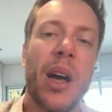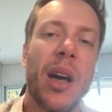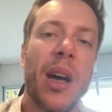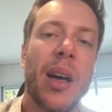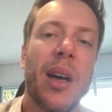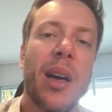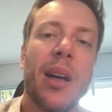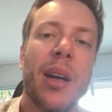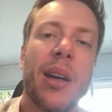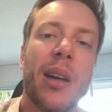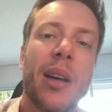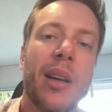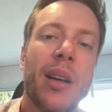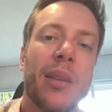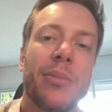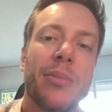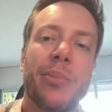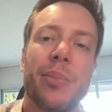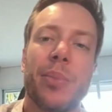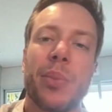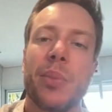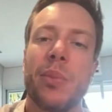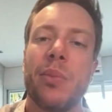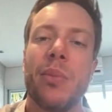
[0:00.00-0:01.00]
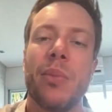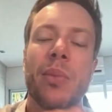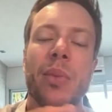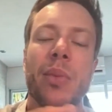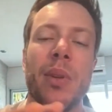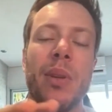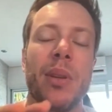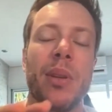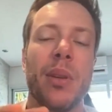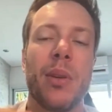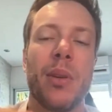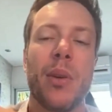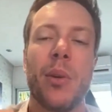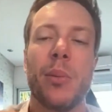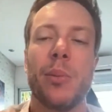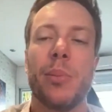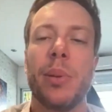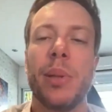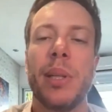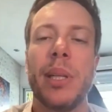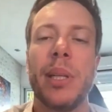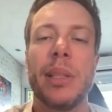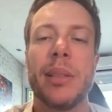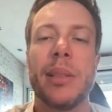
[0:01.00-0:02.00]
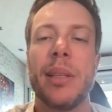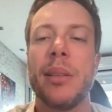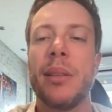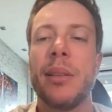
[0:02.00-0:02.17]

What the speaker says: uh complete,